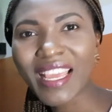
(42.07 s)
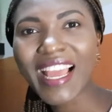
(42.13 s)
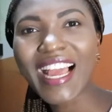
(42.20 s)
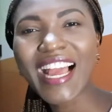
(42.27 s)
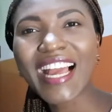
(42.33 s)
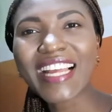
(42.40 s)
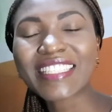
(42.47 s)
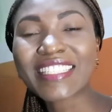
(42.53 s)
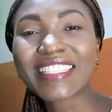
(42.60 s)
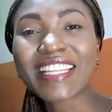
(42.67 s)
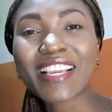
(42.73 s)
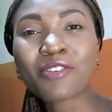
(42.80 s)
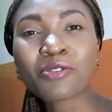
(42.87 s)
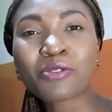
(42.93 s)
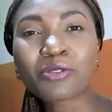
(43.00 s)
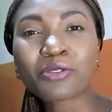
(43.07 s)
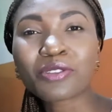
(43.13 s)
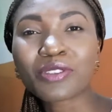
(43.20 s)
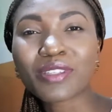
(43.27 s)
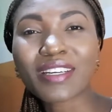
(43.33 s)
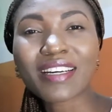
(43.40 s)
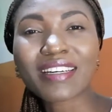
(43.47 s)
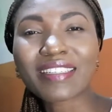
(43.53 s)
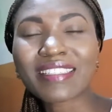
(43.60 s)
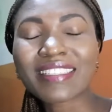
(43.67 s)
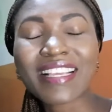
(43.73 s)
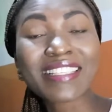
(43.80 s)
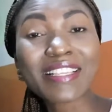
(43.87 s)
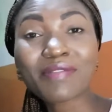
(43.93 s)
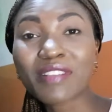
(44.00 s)
And they could, it's
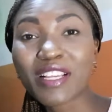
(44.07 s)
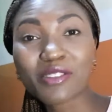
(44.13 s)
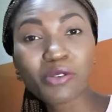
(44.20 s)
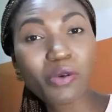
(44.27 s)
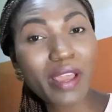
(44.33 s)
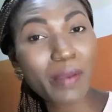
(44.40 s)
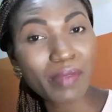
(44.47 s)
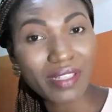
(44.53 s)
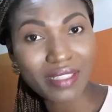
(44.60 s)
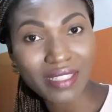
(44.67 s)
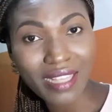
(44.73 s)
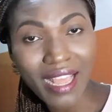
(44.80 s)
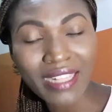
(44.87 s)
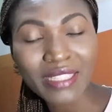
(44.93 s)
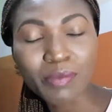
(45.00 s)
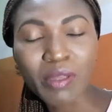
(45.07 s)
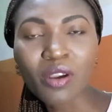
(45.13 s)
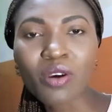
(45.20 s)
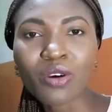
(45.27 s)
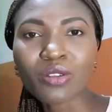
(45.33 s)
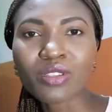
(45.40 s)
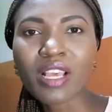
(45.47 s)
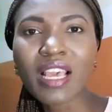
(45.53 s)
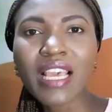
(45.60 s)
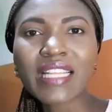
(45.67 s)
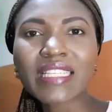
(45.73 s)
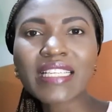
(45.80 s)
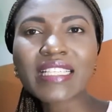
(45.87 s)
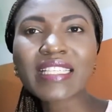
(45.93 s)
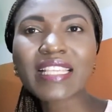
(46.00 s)
as if there's no help in sight, because
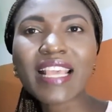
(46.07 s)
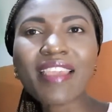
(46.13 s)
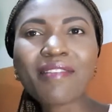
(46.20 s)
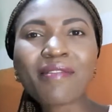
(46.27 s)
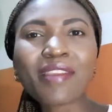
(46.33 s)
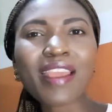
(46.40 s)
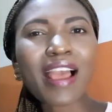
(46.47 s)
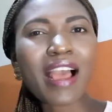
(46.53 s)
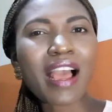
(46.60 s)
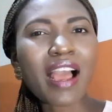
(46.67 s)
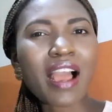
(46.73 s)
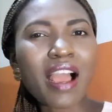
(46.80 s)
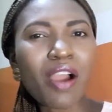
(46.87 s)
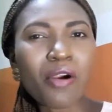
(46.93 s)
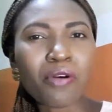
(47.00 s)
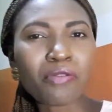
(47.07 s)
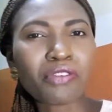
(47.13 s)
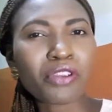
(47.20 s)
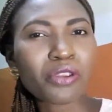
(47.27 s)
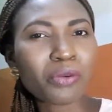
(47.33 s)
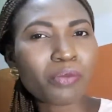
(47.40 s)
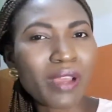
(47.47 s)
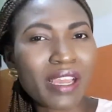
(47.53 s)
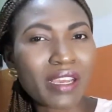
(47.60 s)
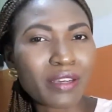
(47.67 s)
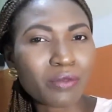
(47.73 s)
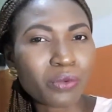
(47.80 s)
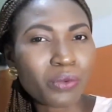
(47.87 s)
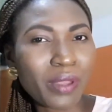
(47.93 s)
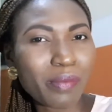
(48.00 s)
this area of
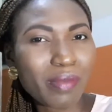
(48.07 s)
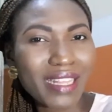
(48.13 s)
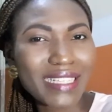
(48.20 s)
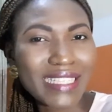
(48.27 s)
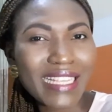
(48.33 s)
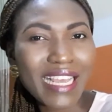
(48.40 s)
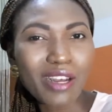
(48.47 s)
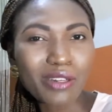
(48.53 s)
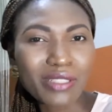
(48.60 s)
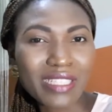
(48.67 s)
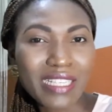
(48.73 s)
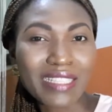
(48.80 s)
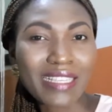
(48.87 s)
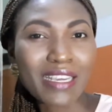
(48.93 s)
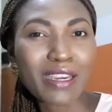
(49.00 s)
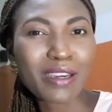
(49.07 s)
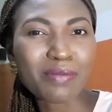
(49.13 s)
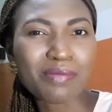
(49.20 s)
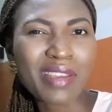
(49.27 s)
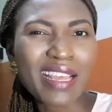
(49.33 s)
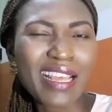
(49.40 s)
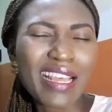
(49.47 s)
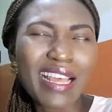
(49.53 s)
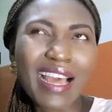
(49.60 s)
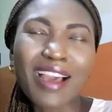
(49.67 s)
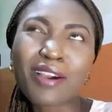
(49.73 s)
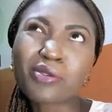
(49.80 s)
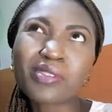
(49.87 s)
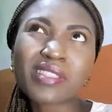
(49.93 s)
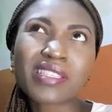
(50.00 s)
women's health is,
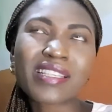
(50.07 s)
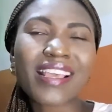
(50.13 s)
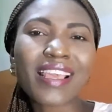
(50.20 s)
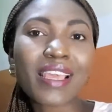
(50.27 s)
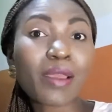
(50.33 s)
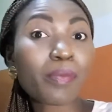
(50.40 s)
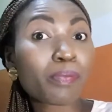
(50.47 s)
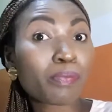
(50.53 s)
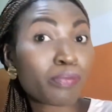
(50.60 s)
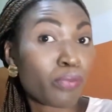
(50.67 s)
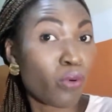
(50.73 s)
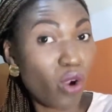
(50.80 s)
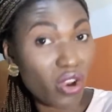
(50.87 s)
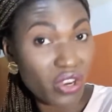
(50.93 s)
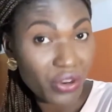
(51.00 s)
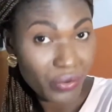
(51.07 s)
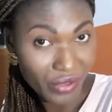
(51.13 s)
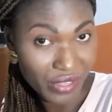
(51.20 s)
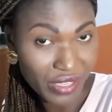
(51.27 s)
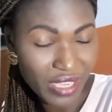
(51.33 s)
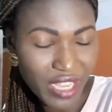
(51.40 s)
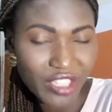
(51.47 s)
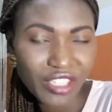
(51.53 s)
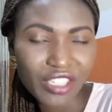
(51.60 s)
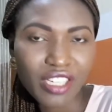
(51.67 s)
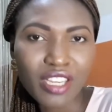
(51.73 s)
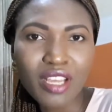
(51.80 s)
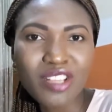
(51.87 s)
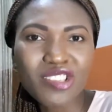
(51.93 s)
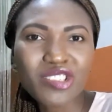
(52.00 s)
I would say, poorly researched.
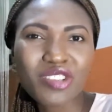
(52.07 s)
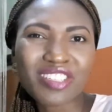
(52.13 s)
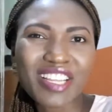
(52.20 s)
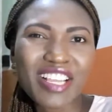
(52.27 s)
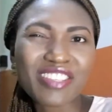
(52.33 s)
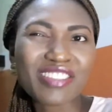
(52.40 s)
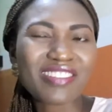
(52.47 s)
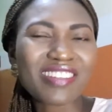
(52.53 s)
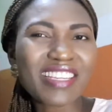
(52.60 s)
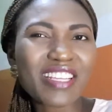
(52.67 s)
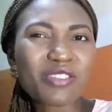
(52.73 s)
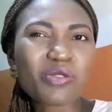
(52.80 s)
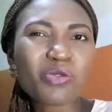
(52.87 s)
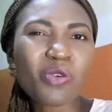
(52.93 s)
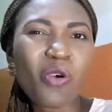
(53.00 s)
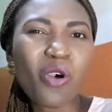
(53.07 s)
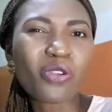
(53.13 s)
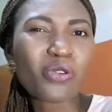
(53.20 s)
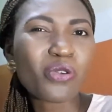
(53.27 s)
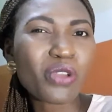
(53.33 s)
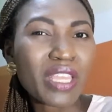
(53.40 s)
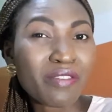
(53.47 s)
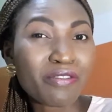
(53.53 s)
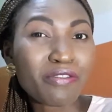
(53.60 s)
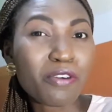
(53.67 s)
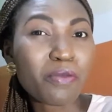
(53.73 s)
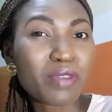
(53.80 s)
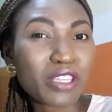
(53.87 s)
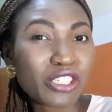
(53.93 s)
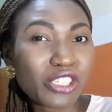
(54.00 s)
So there's little or no
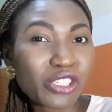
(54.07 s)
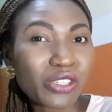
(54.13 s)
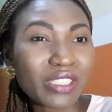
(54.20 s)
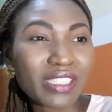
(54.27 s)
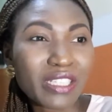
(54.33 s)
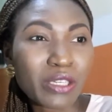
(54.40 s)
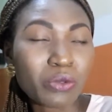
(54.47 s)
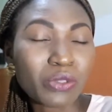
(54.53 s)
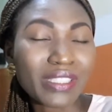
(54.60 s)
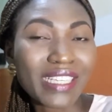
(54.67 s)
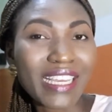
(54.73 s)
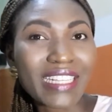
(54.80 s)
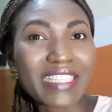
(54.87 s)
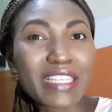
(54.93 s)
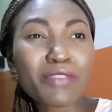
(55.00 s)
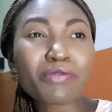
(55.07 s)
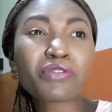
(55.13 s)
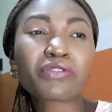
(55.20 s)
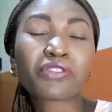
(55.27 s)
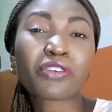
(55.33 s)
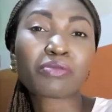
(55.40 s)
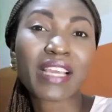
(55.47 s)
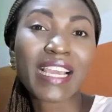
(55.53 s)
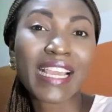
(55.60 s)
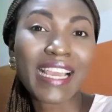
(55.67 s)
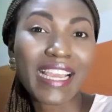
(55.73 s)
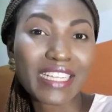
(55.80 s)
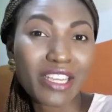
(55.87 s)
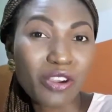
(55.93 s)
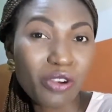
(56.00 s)
information they would get, even from their
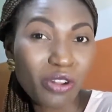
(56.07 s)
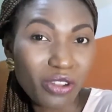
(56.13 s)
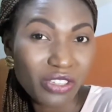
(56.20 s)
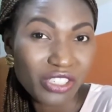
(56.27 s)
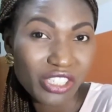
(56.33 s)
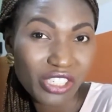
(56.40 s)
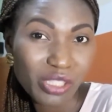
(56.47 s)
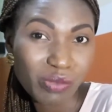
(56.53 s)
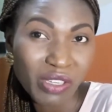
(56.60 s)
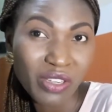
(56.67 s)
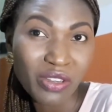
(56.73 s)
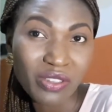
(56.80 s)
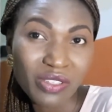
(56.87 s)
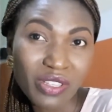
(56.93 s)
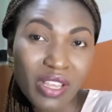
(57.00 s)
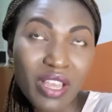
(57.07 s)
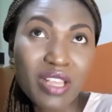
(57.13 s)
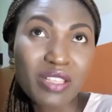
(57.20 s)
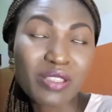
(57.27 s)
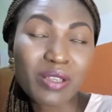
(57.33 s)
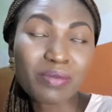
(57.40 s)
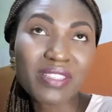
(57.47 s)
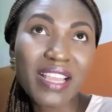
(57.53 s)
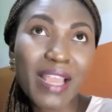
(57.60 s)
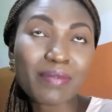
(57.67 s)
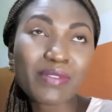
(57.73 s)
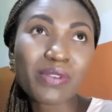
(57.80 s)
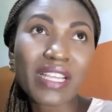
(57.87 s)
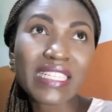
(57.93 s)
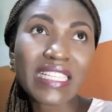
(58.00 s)
gynecologist, because
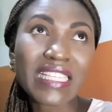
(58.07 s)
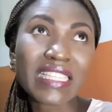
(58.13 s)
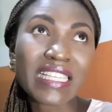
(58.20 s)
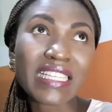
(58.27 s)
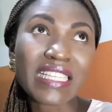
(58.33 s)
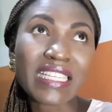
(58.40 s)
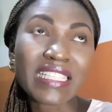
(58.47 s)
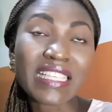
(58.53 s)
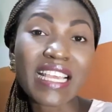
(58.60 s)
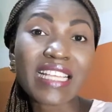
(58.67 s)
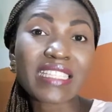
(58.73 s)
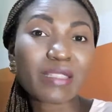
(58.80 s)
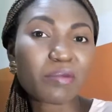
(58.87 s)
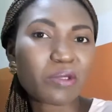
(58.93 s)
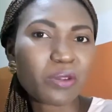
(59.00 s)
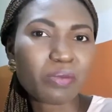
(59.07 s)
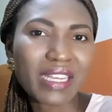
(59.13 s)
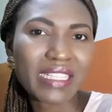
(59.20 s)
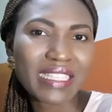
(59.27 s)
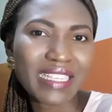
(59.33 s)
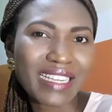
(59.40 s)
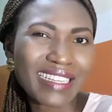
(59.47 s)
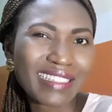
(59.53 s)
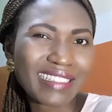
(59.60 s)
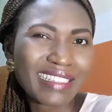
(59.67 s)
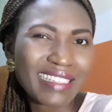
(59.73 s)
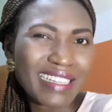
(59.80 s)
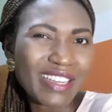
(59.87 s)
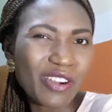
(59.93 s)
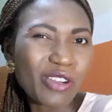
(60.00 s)
sometimes when this thing is asymptomatic,
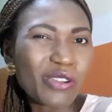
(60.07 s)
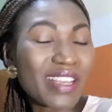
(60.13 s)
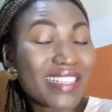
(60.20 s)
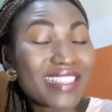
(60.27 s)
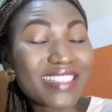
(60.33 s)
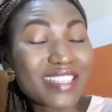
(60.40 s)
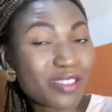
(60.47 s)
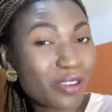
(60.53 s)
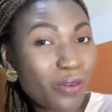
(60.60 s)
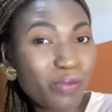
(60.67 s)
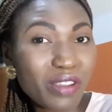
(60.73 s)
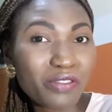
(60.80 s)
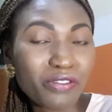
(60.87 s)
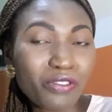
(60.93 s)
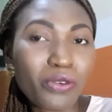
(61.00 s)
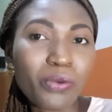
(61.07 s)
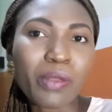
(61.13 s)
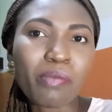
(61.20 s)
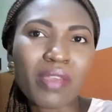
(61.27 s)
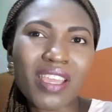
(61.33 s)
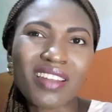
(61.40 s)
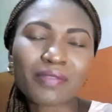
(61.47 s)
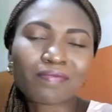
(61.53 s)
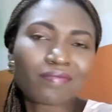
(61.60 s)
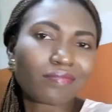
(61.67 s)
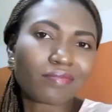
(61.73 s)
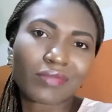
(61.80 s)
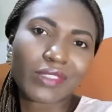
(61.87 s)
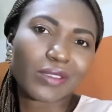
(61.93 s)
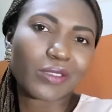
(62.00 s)
although it's disturbing for women,
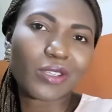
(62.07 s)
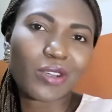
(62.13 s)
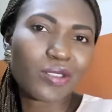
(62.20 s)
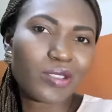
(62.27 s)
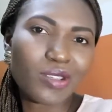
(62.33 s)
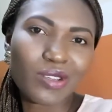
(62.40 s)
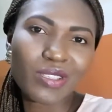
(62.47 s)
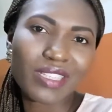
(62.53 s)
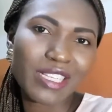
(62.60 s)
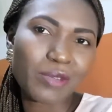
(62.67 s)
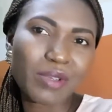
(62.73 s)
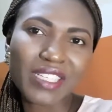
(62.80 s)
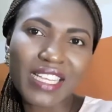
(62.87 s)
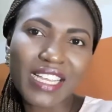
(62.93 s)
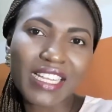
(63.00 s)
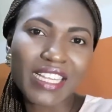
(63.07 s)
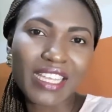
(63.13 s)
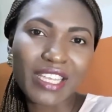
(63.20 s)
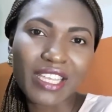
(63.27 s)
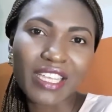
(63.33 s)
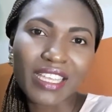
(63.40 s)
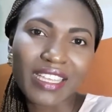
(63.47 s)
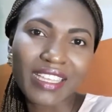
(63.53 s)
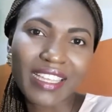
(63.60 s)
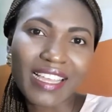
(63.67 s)
doctors, especially